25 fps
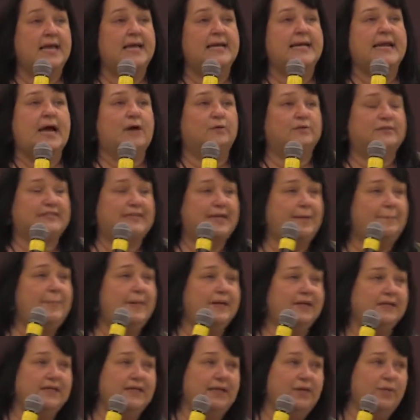Now,
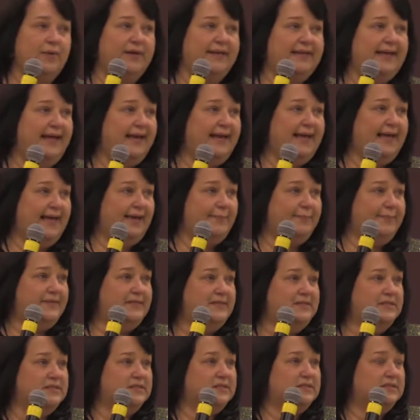typically when that
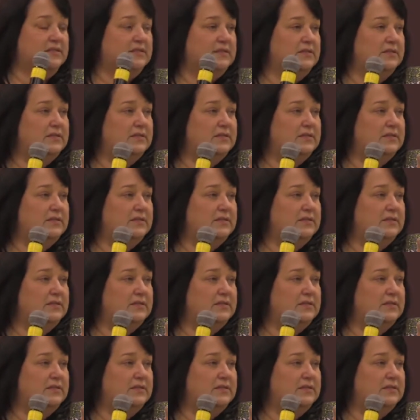happens,